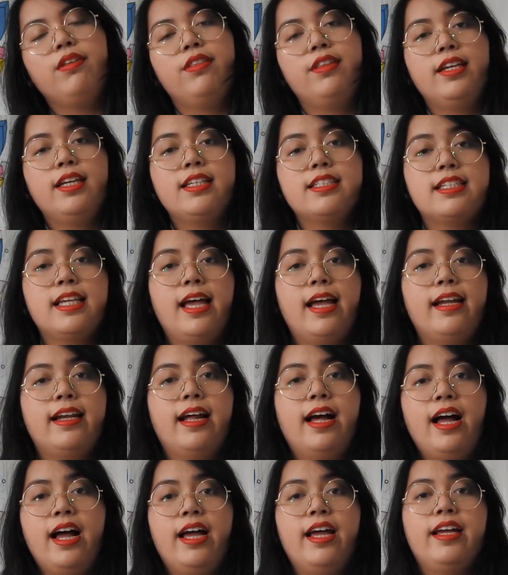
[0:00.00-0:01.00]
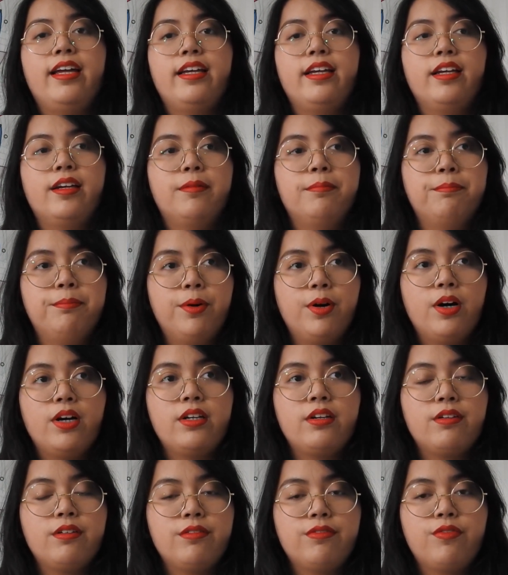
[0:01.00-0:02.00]
of the things that I
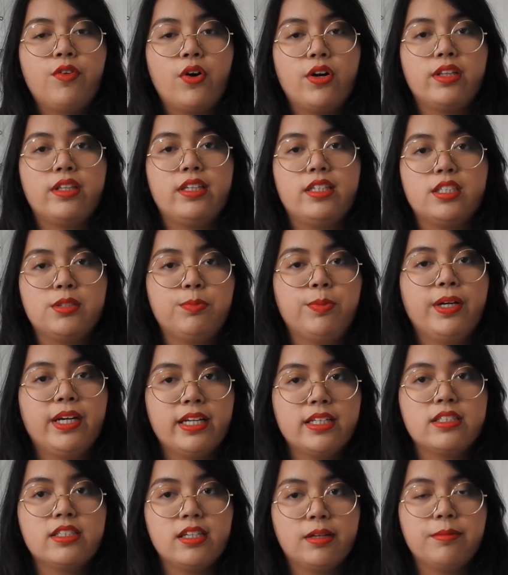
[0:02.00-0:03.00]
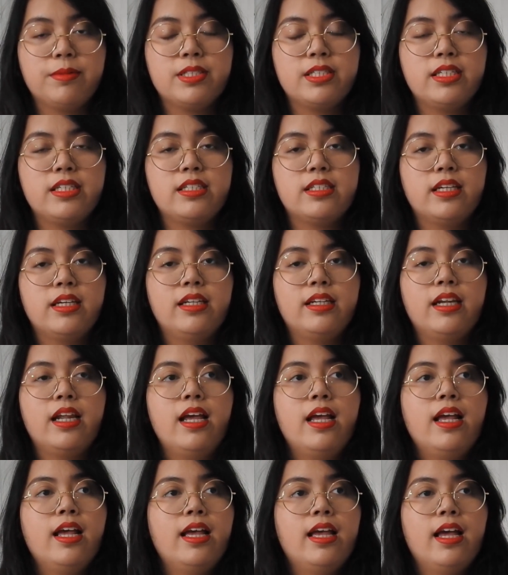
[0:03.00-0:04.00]
bought for the spring and summer season.
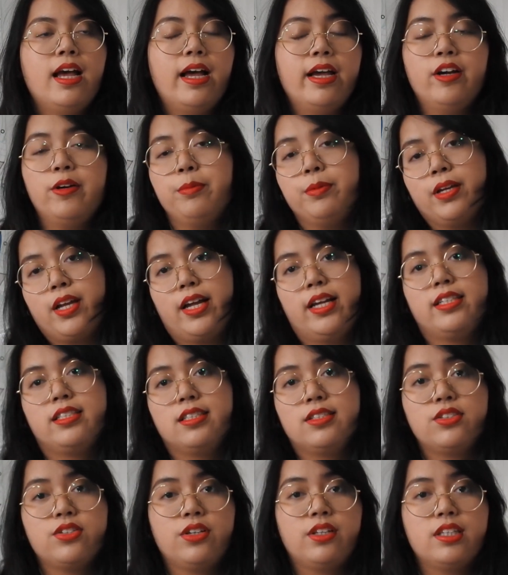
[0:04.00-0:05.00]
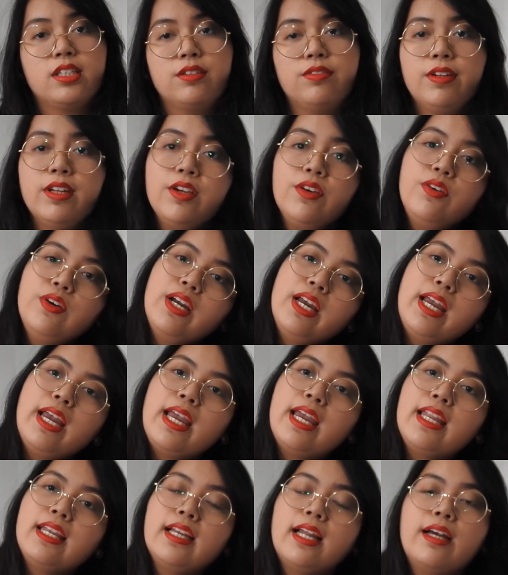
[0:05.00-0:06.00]
I hope you guys enjoyed this video,
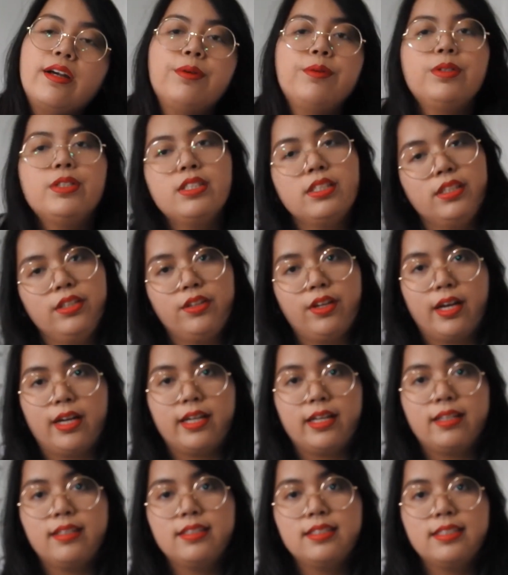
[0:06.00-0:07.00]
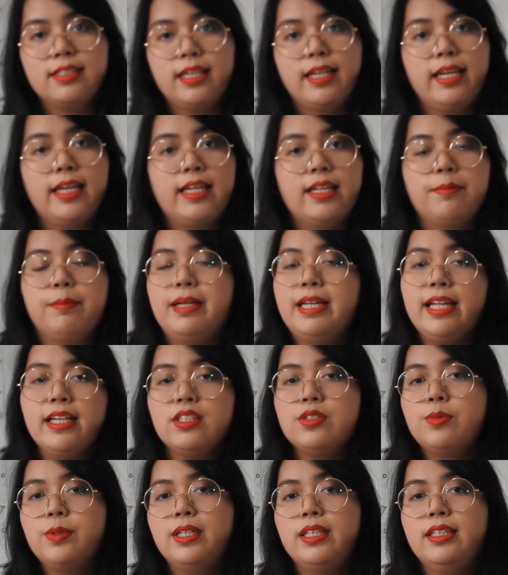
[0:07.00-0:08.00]
and I will see you guys in my
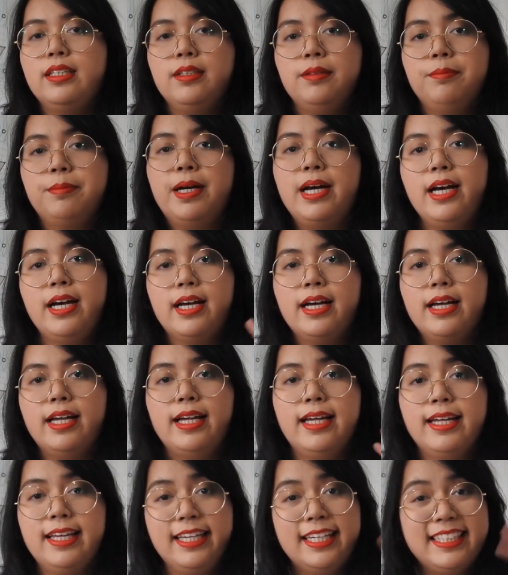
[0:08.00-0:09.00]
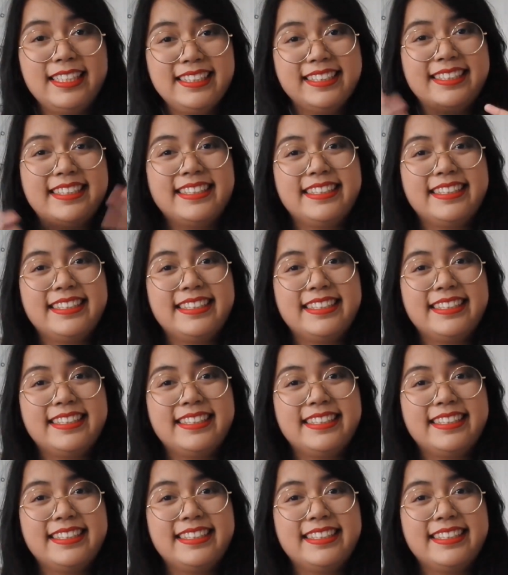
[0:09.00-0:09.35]
next one. Bye!